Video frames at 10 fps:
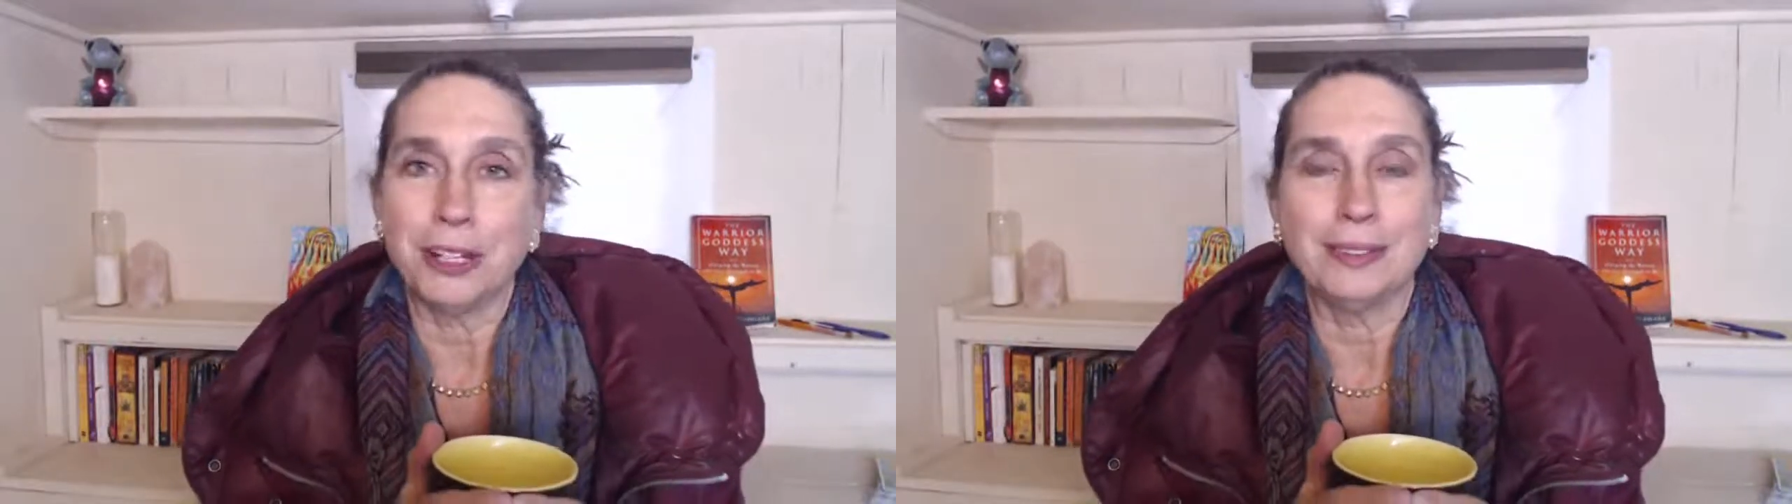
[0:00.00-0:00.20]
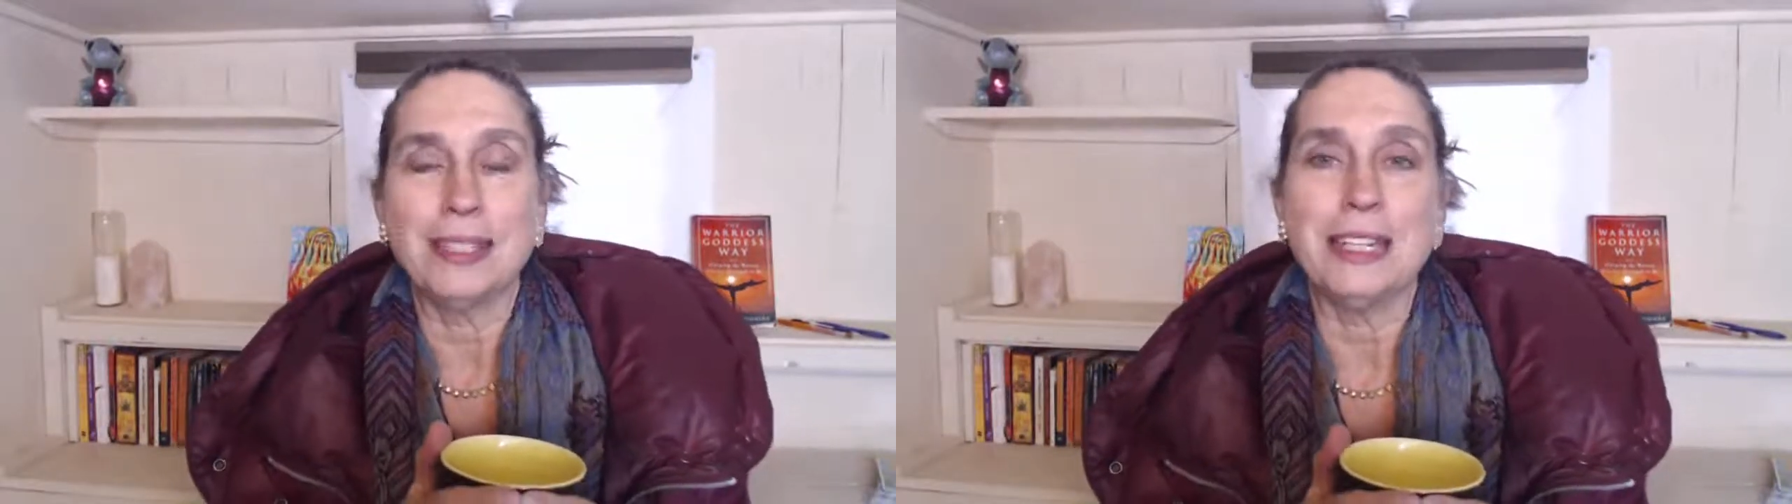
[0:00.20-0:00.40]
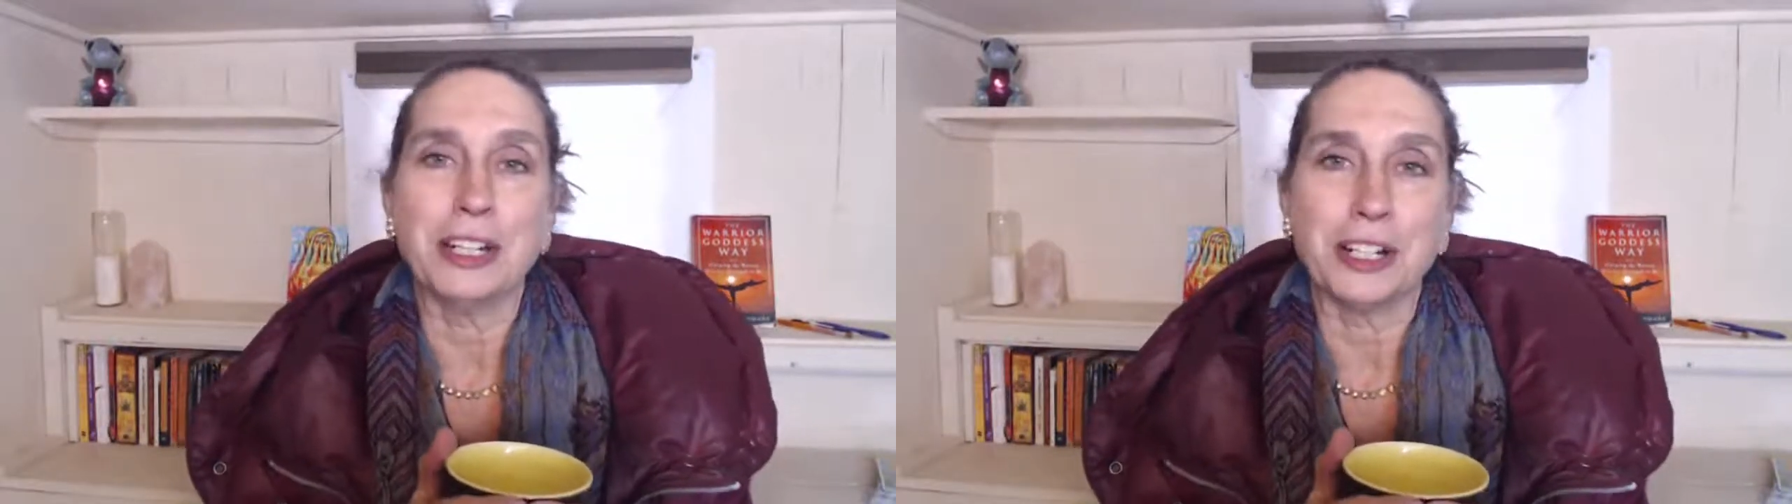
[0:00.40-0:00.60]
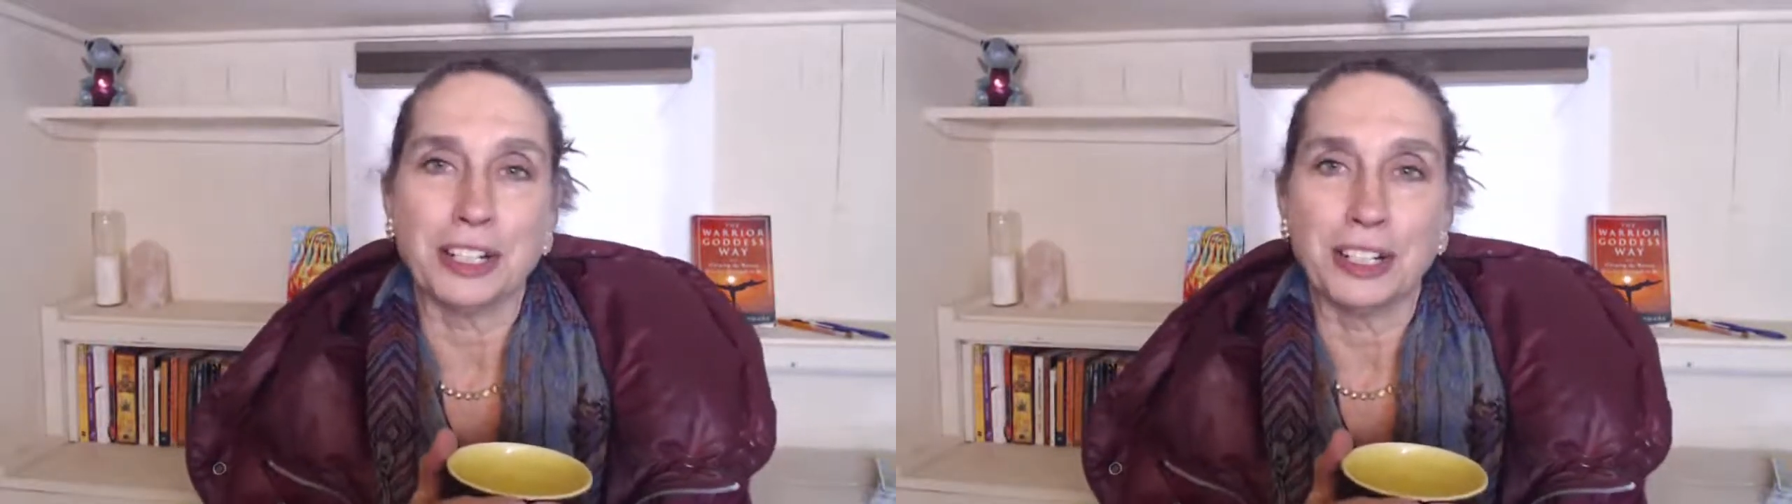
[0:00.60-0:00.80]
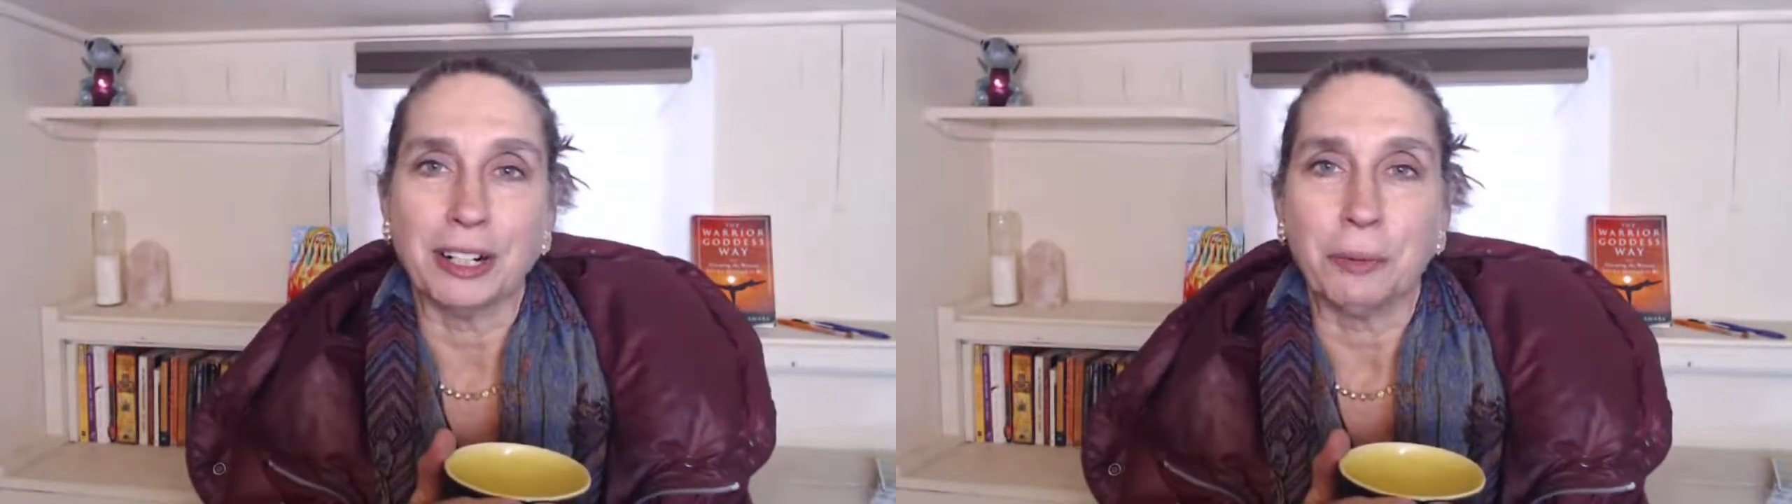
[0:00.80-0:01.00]
is
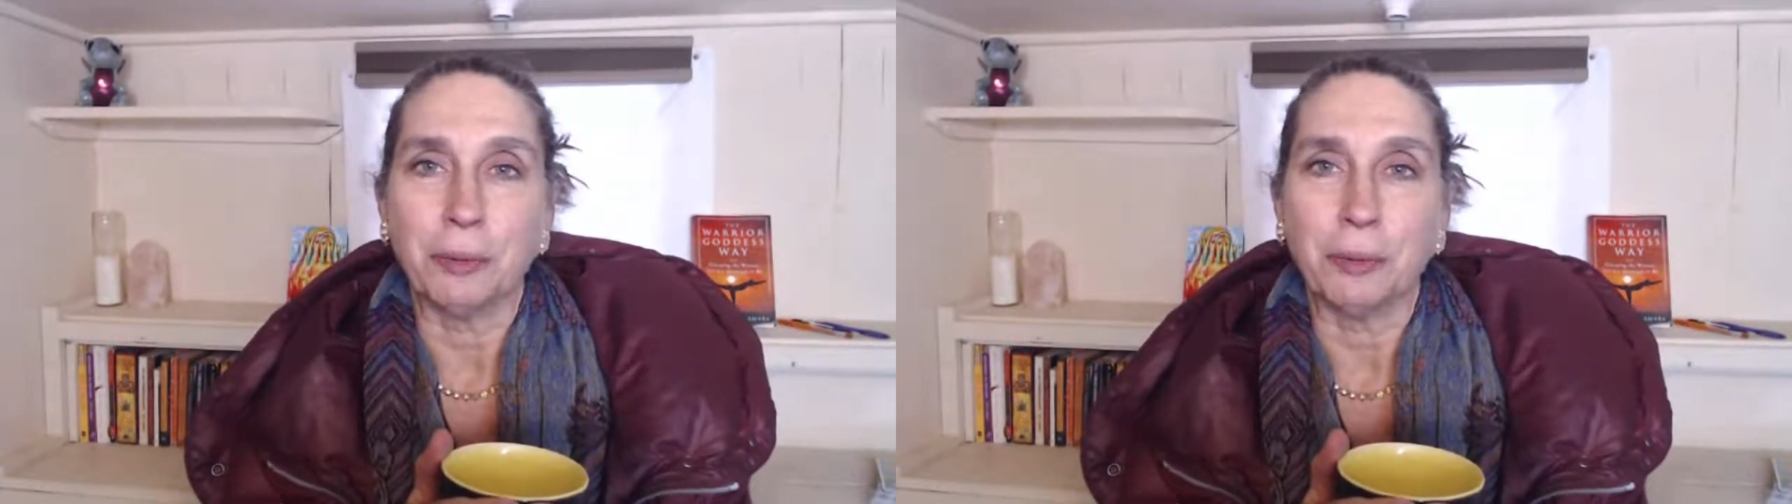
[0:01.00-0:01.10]
here.